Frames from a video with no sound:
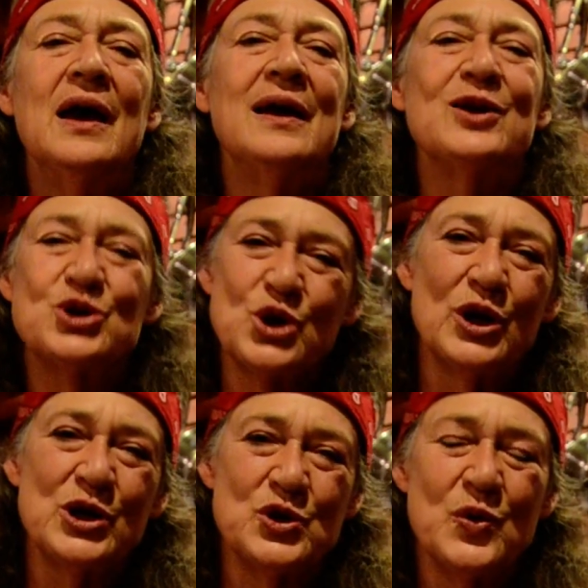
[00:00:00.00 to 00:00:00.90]
and it's
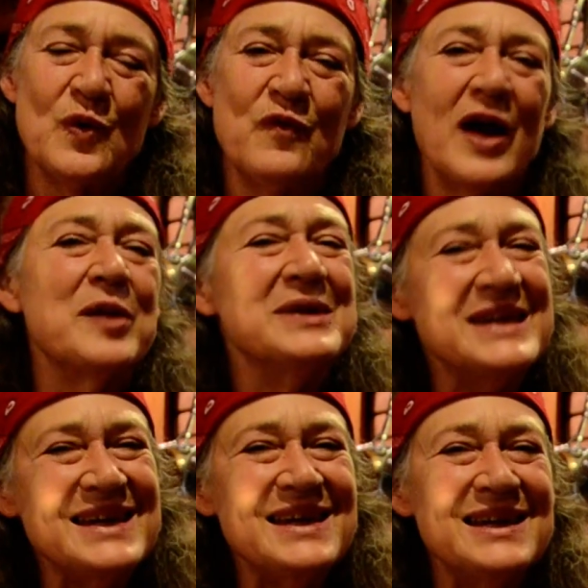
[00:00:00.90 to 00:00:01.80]
certainly true of vitamin
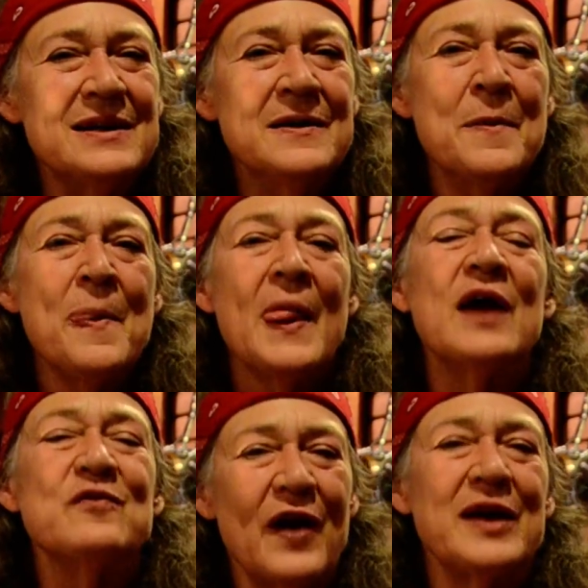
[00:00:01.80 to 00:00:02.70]
E
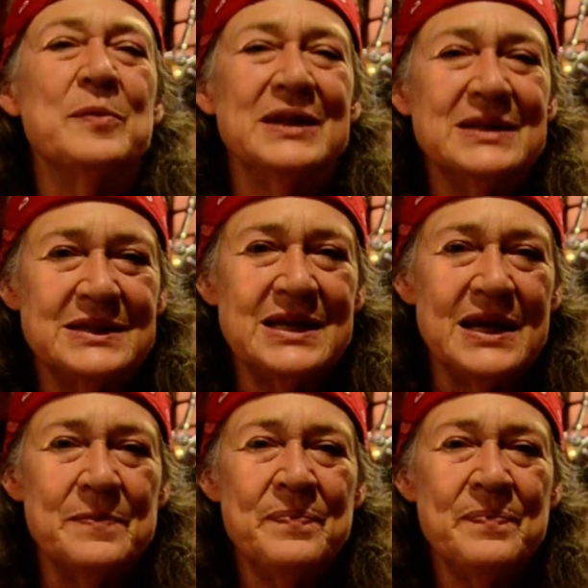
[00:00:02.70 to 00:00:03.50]
and vitamin C.